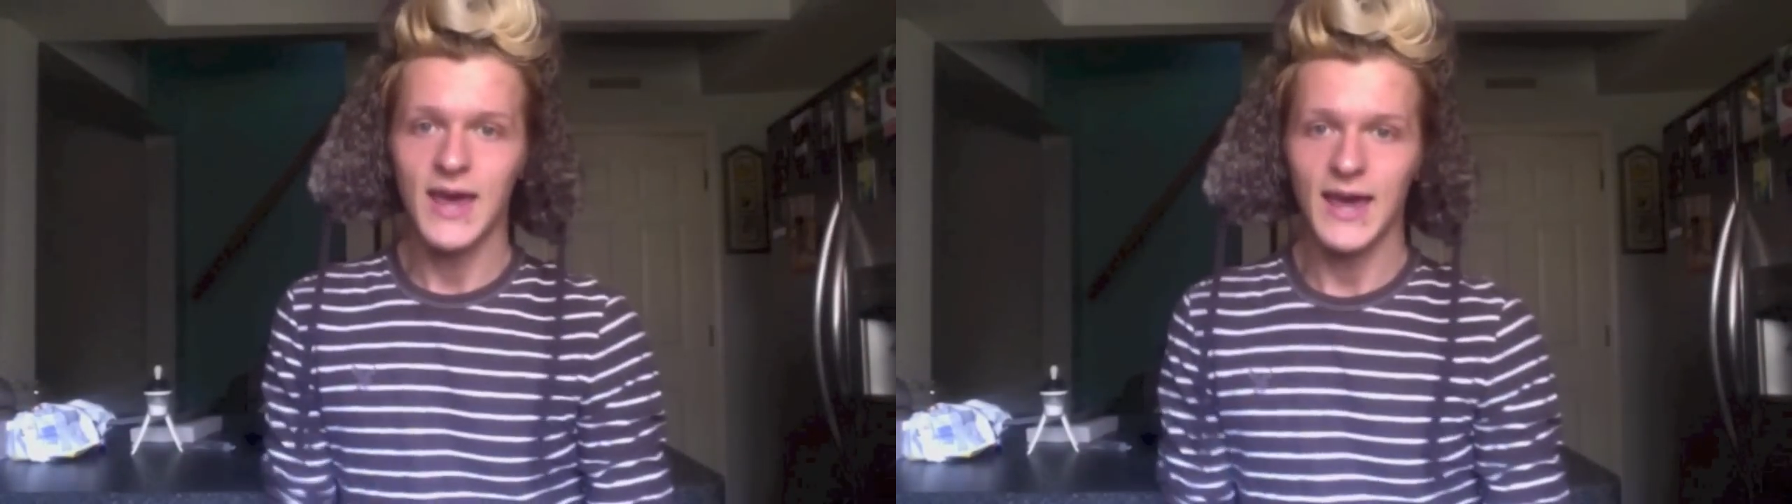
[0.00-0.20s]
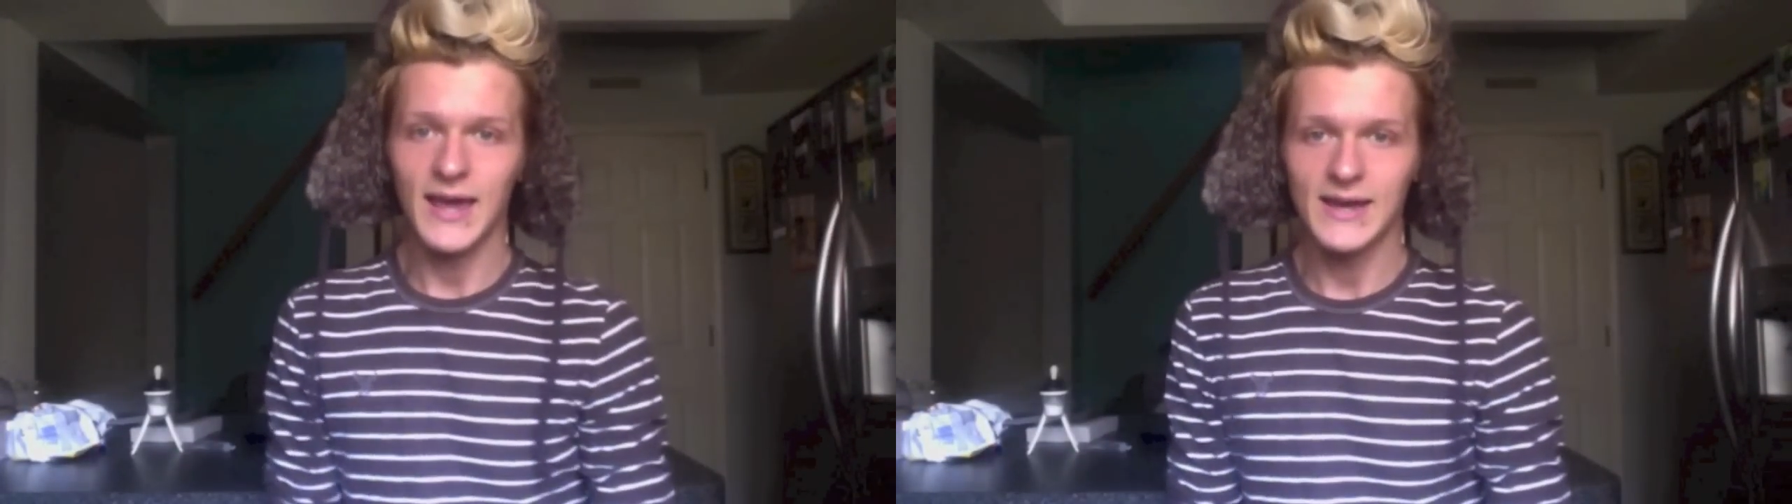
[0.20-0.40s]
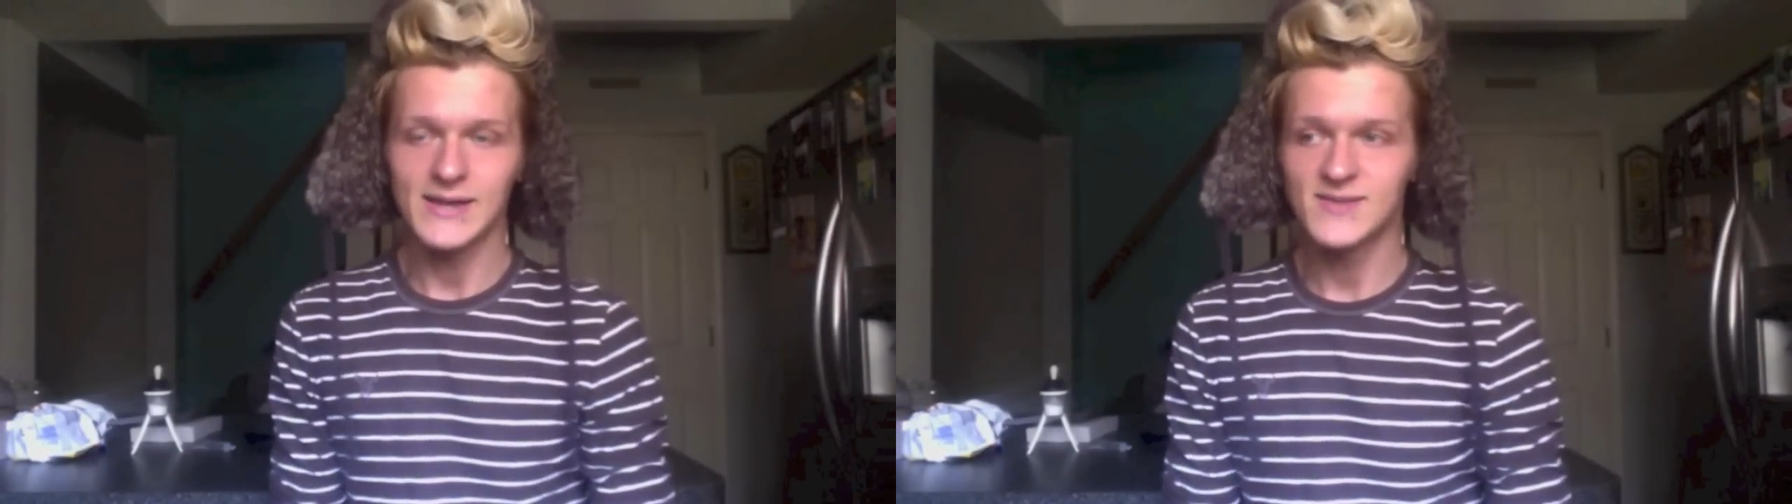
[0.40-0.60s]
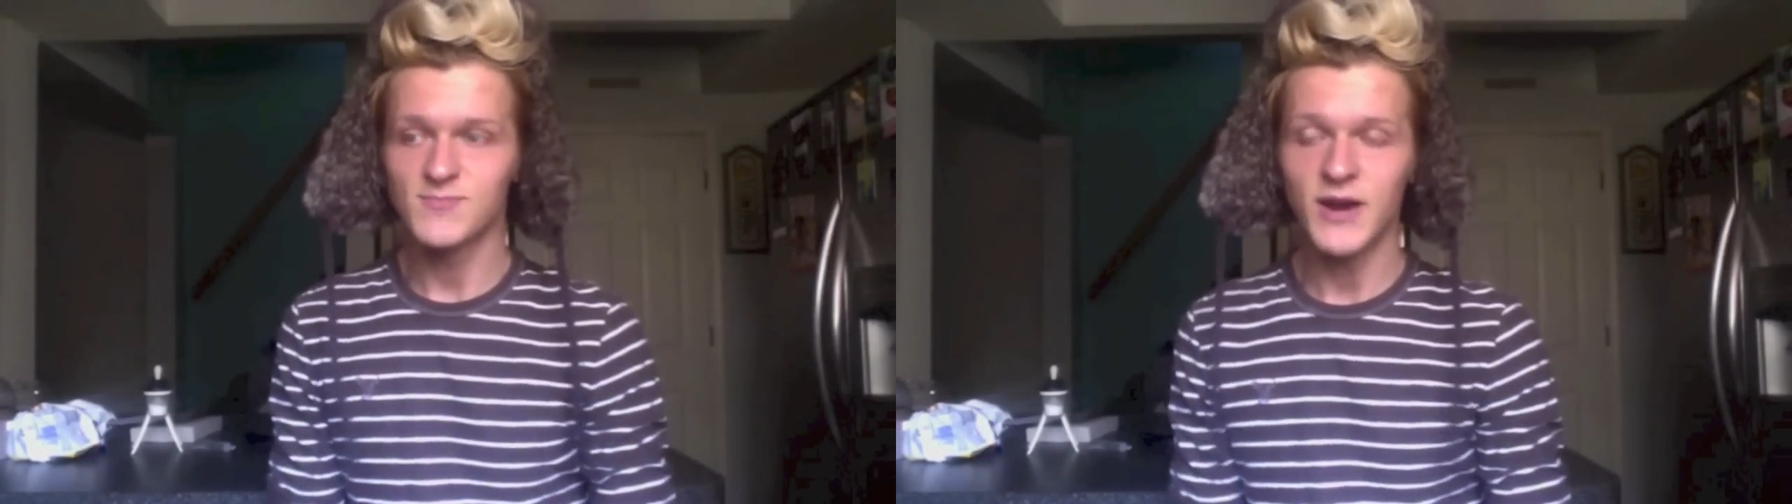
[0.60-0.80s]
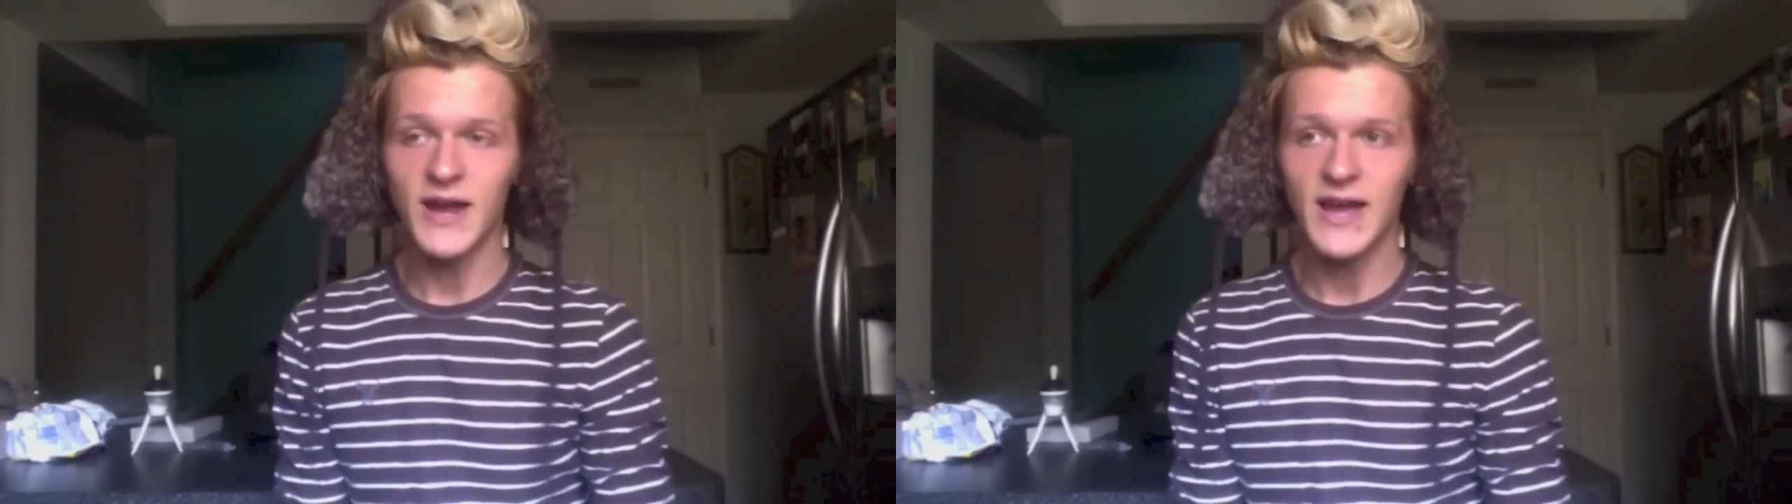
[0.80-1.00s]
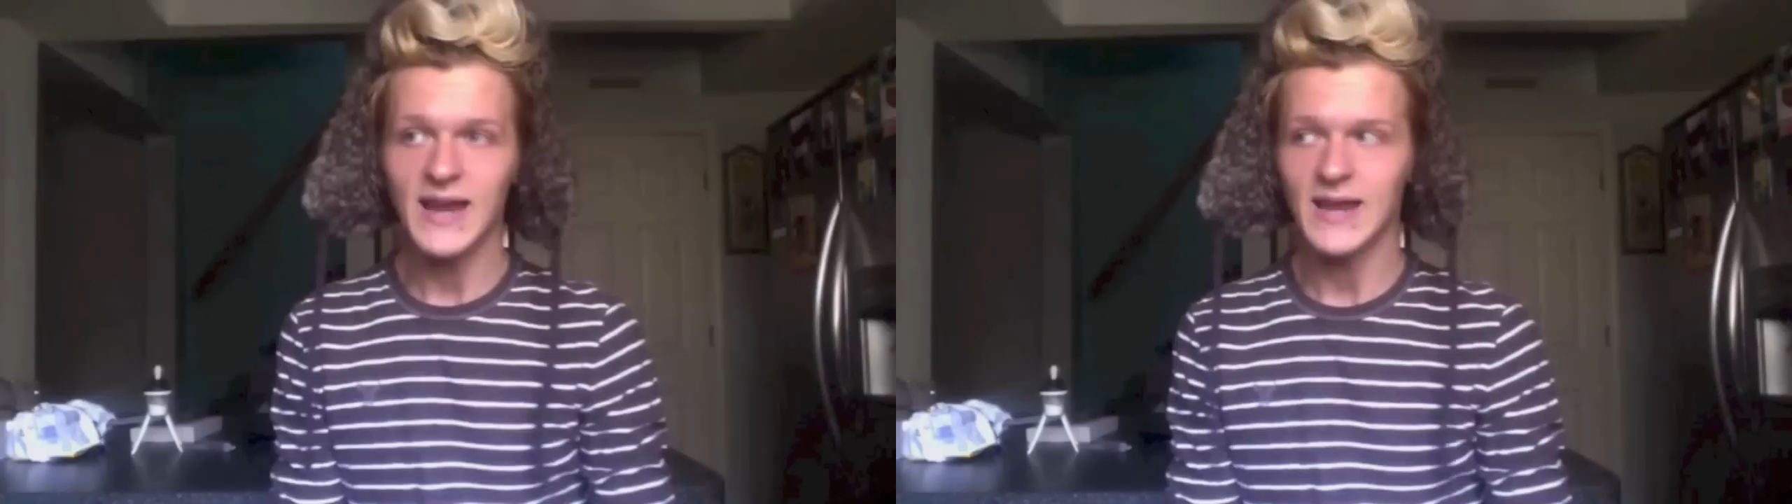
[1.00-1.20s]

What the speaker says: and it spread,